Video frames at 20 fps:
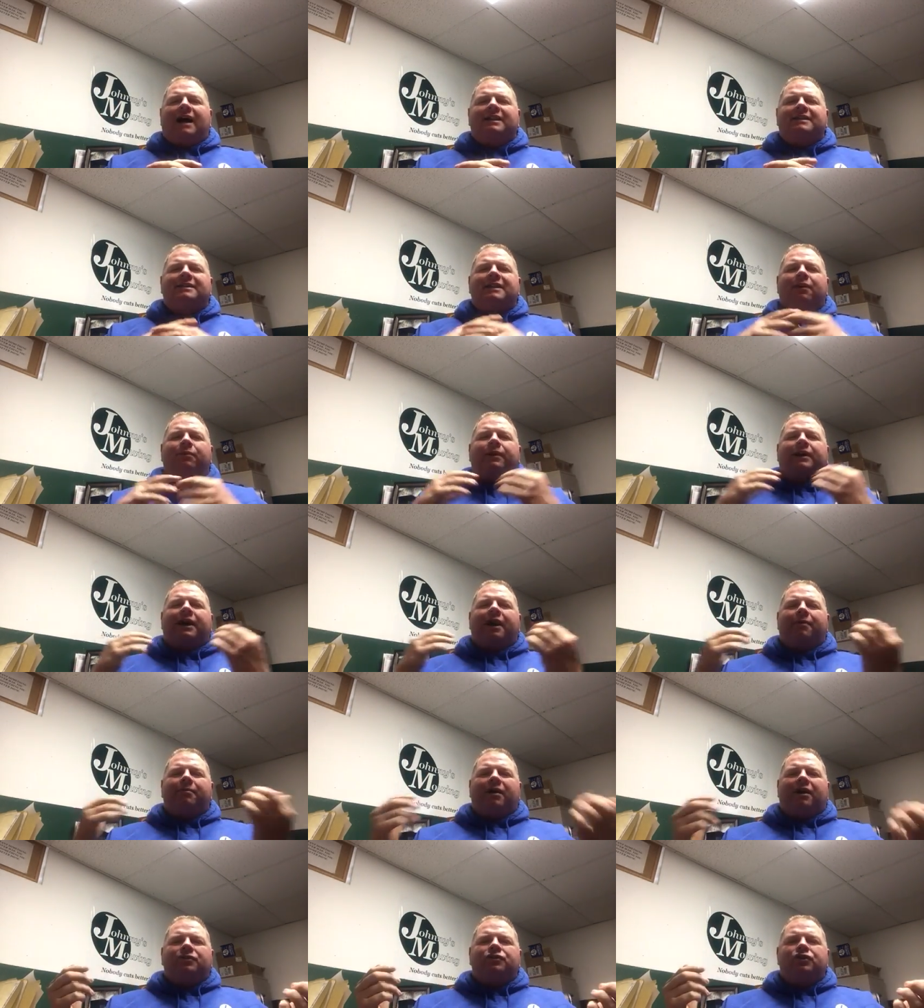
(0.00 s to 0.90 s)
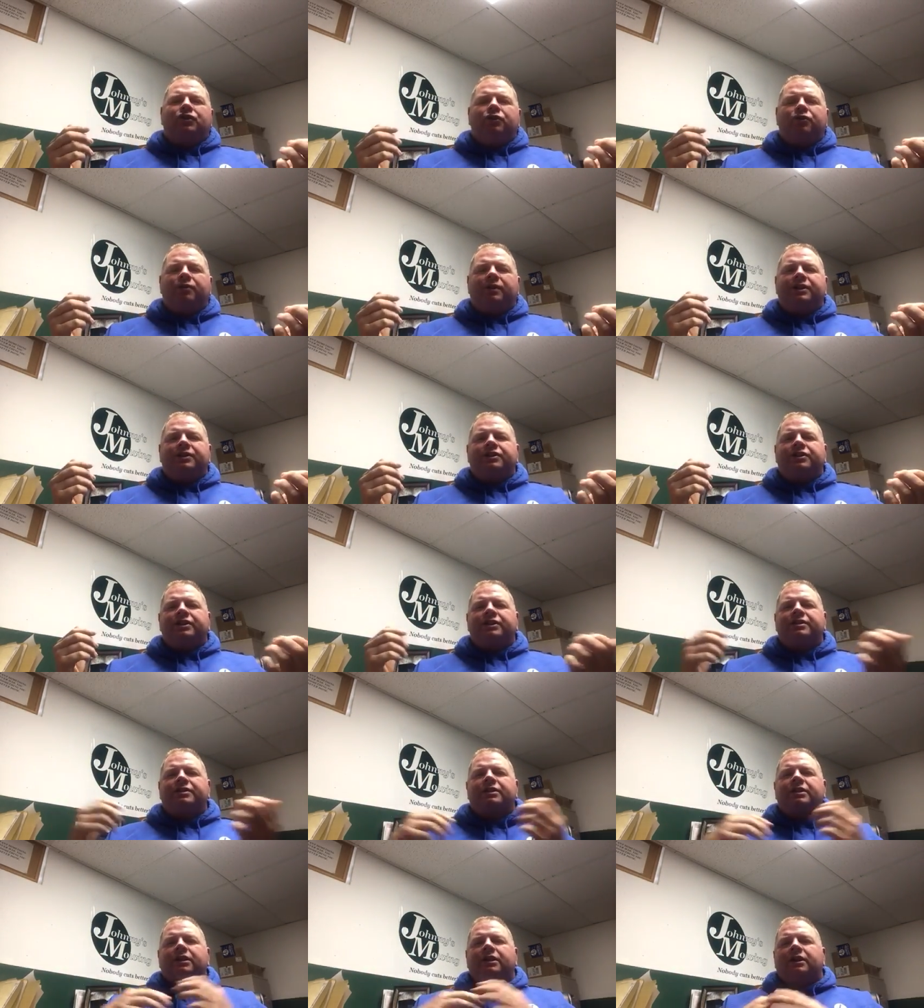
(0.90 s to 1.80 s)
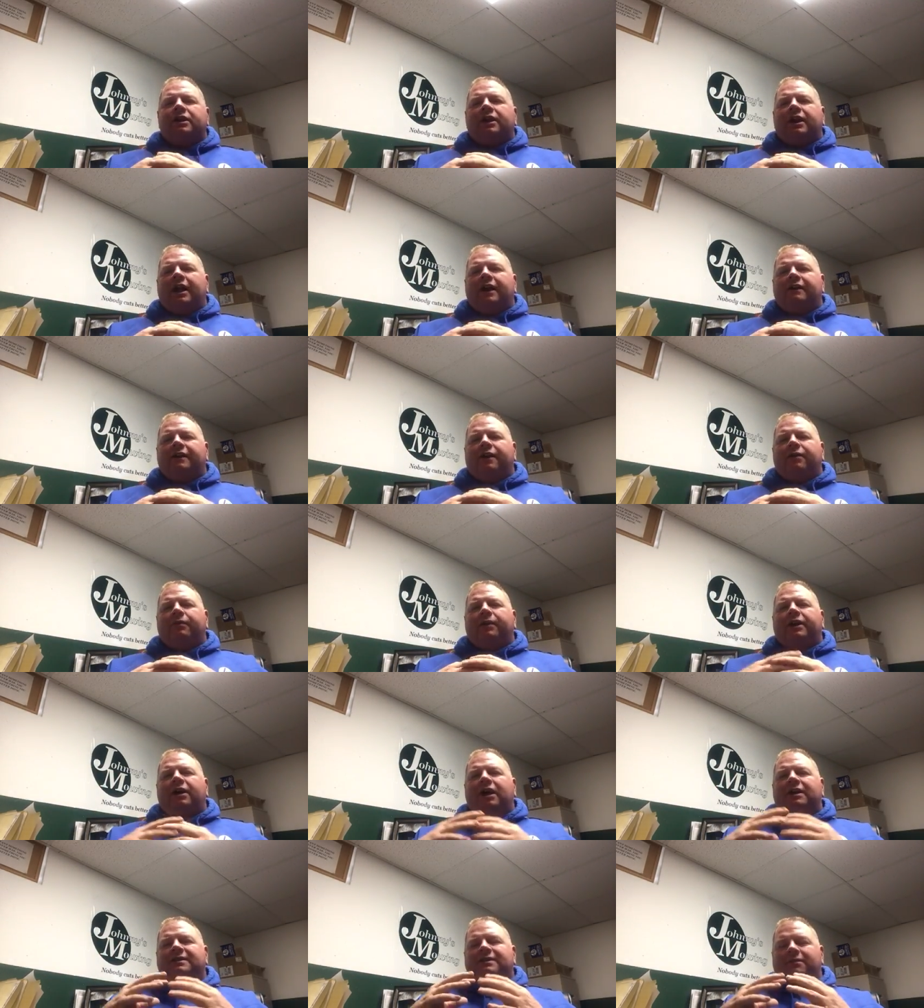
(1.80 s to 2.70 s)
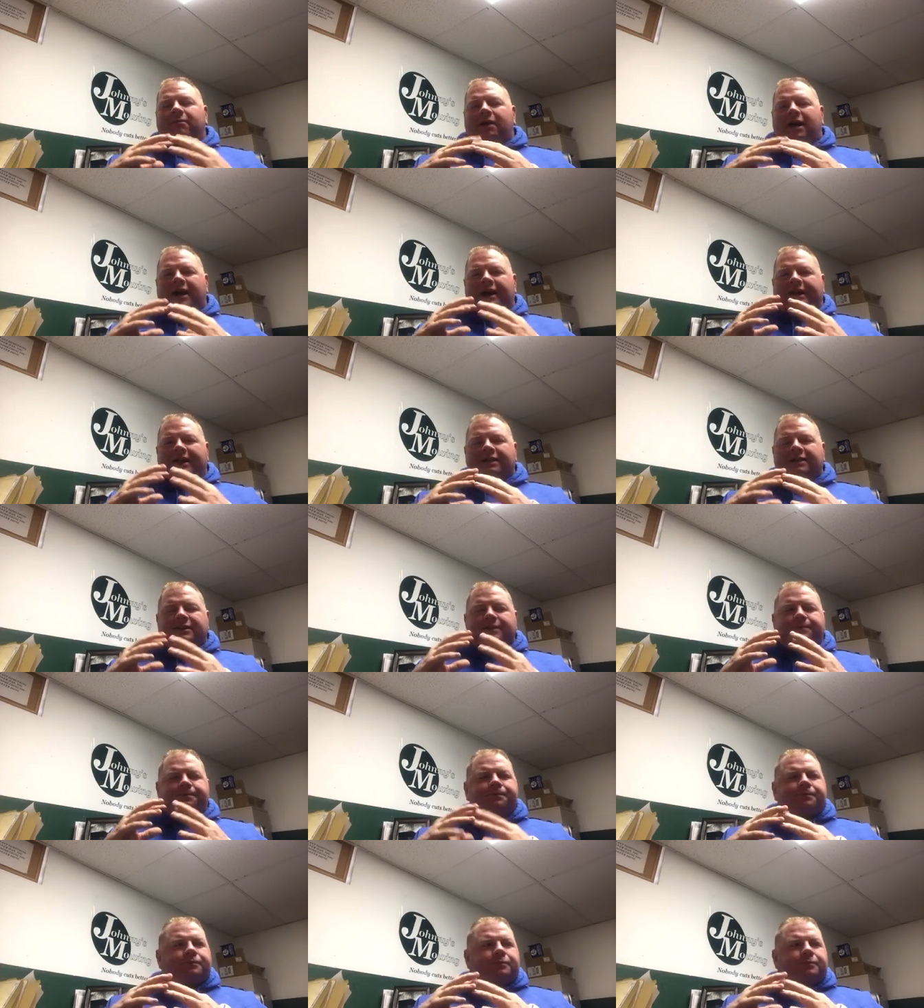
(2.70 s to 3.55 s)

i'd say we got about two inches and then we got some ice